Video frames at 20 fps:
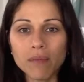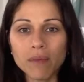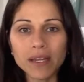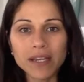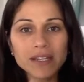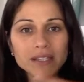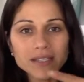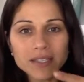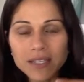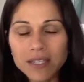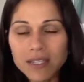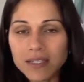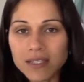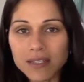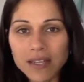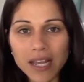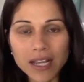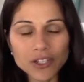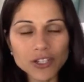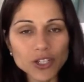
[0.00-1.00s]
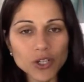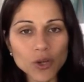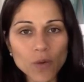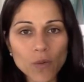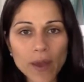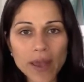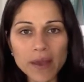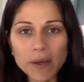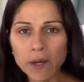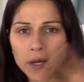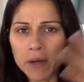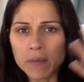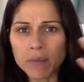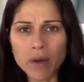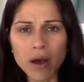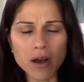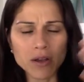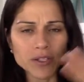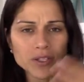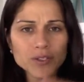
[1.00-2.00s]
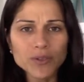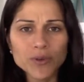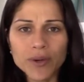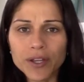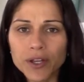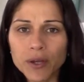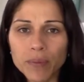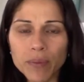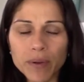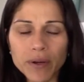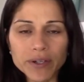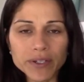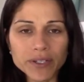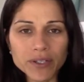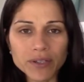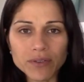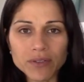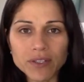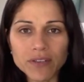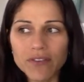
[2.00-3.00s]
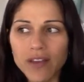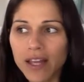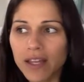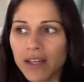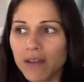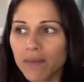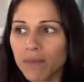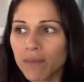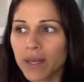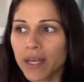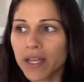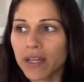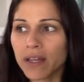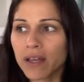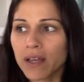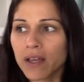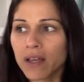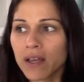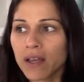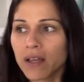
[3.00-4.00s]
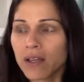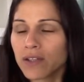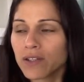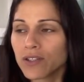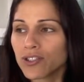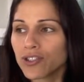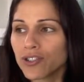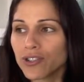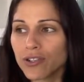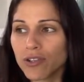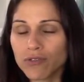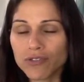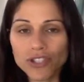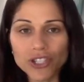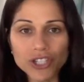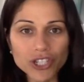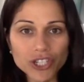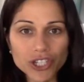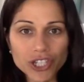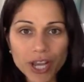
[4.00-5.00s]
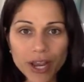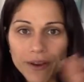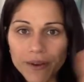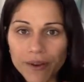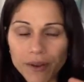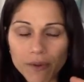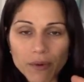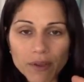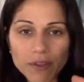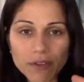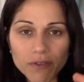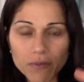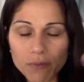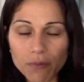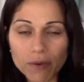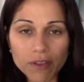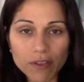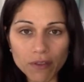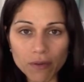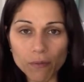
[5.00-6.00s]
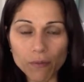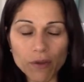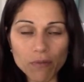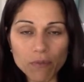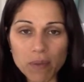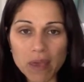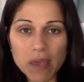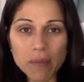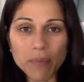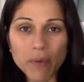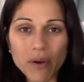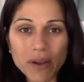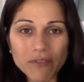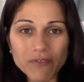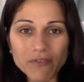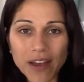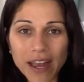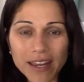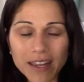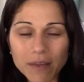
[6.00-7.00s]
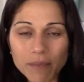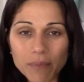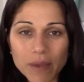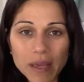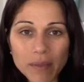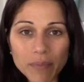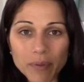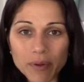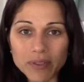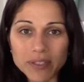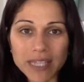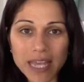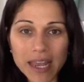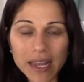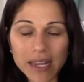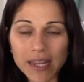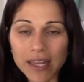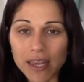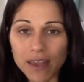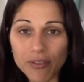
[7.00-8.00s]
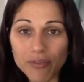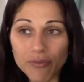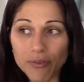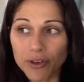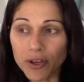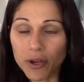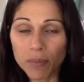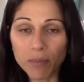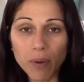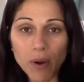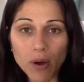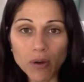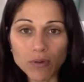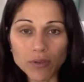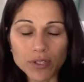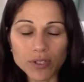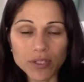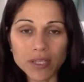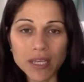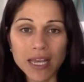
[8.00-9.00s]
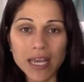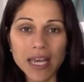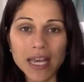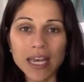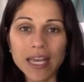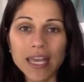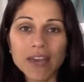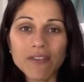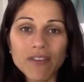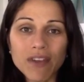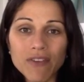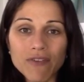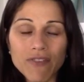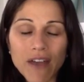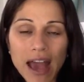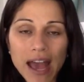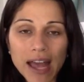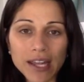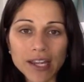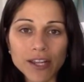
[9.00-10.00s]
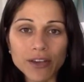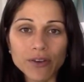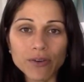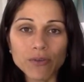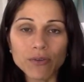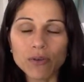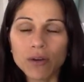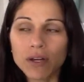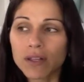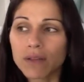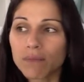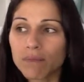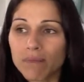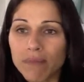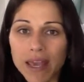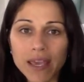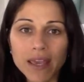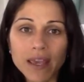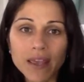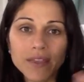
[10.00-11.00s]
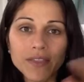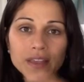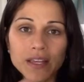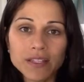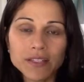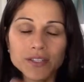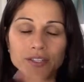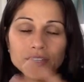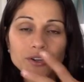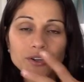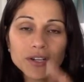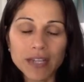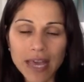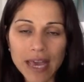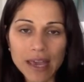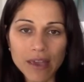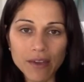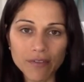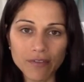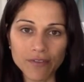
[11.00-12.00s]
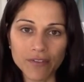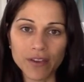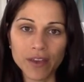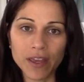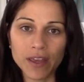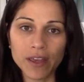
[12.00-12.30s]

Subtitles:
Listening to national wake-up calls, doing your personal development, just sharing with people, inviting people daily through your post, giving value, making this your life.